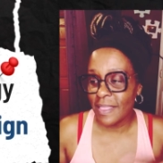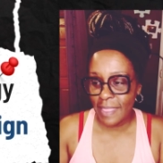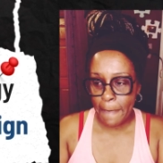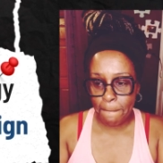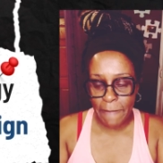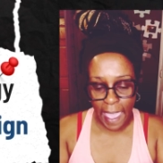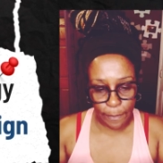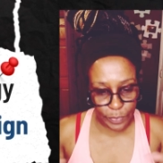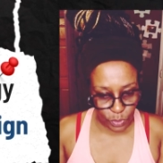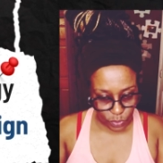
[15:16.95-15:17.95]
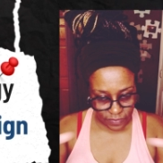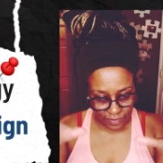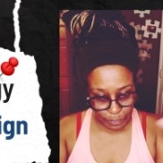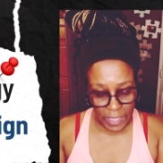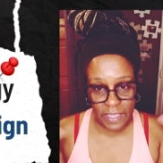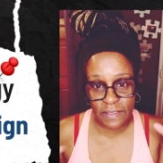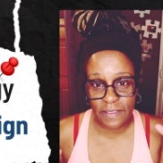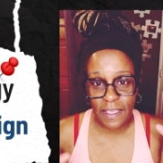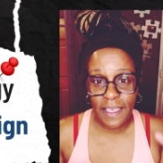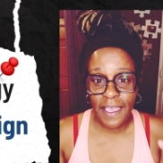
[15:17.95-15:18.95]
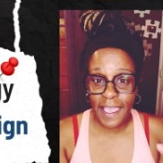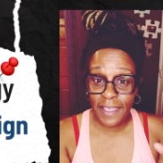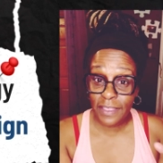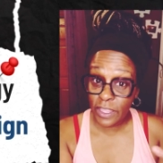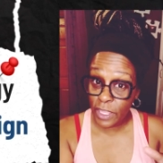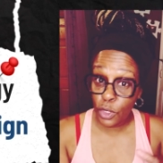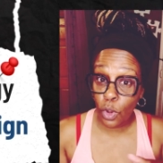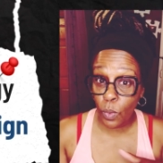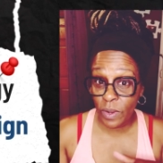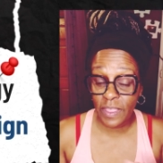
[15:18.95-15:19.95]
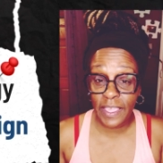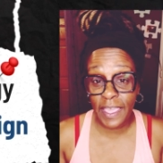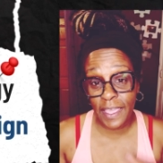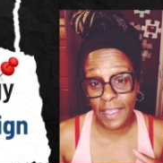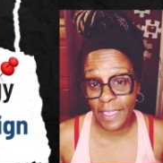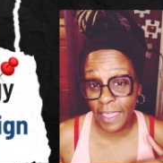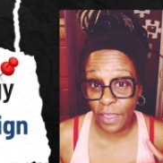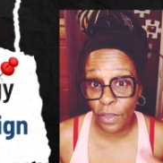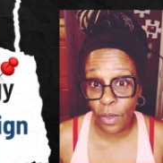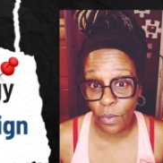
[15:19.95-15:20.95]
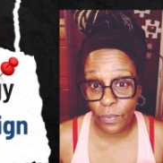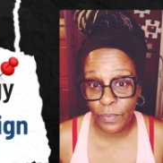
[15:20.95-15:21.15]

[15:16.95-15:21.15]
They map your space, and then they know where they can and can't go.